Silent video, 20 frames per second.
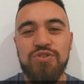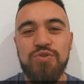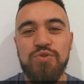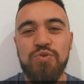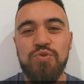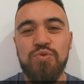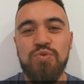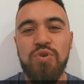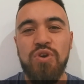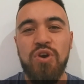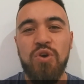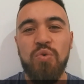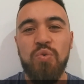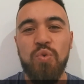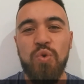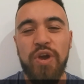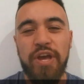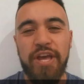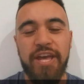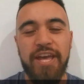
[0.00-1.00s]
to
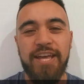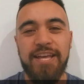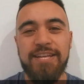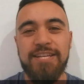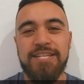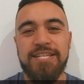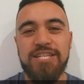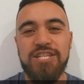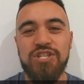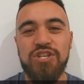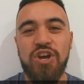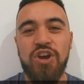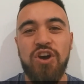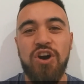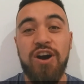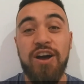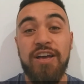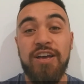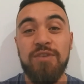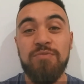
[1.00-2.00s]
where. So
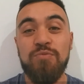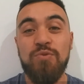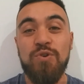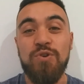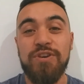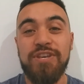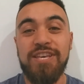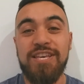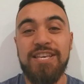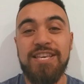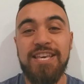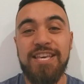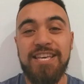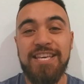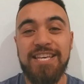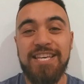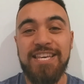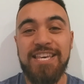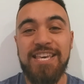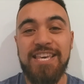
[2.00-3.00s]
I am walking,
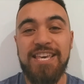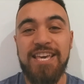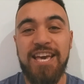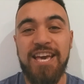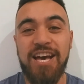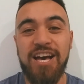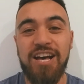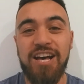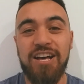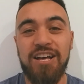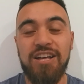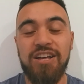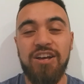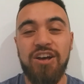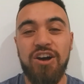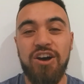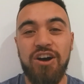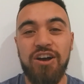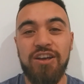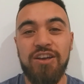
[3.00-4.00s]
ki HEA.
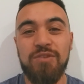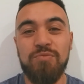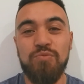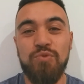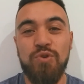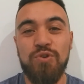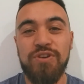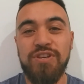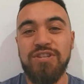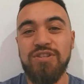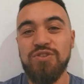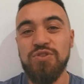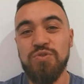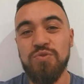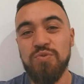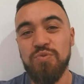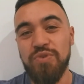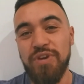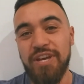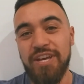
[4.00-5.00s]
I am walking
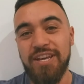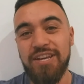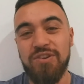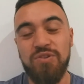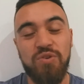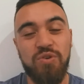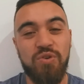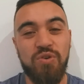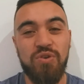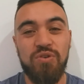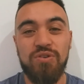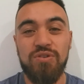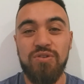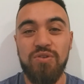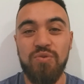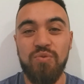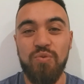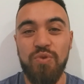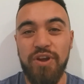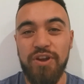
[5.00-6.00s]
to where, or
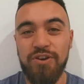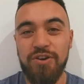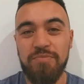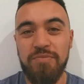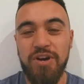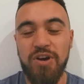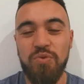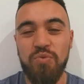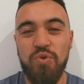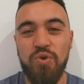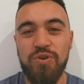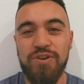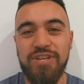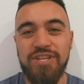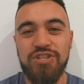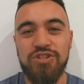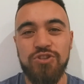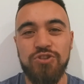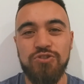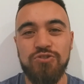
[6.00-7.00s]
where am I
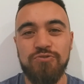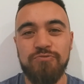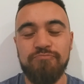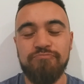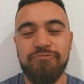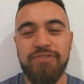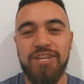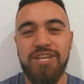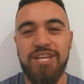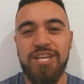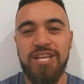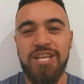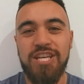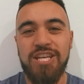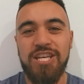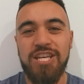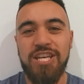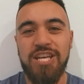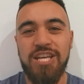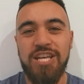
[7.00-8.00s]
walking to?
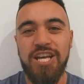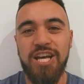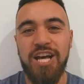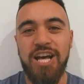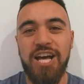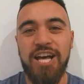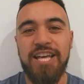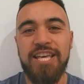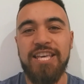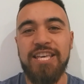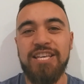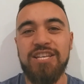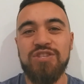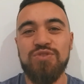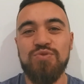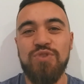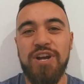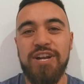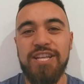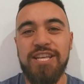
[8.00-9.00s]
He is
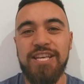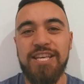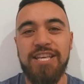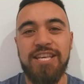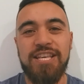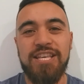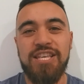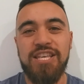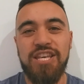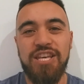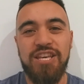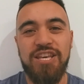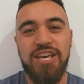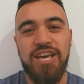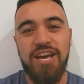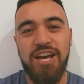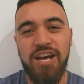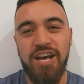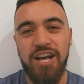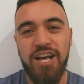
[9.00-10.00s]
running, ki
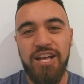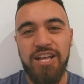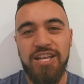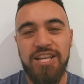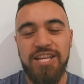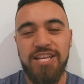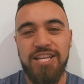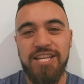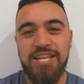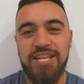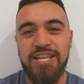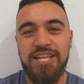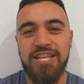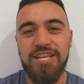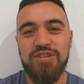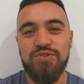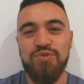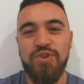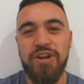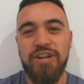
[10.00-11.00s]
HEA.
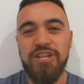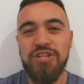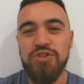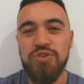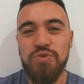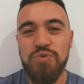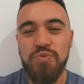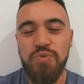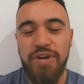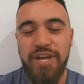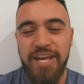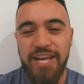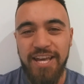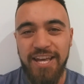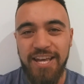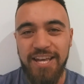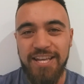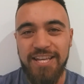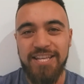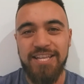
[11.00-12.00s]
He is running to
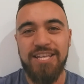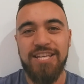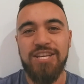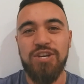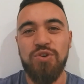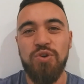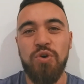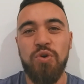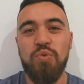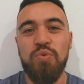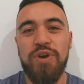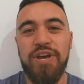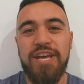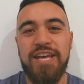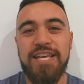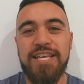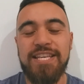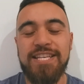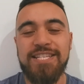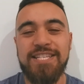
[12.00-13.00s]
where, or
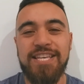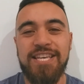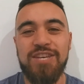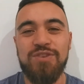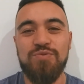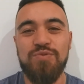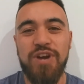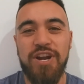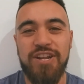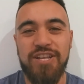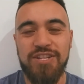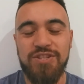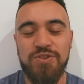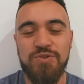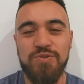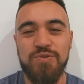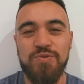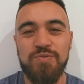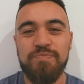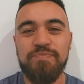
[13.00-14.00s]
where is he running
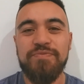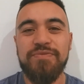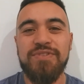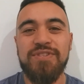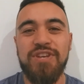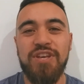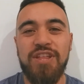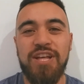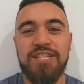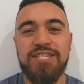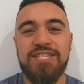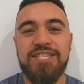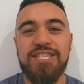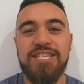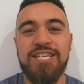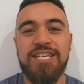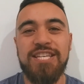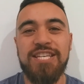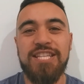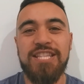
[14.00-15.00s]
to? So that's
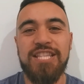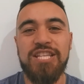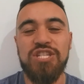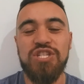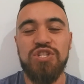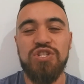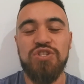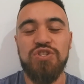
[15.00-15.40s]
the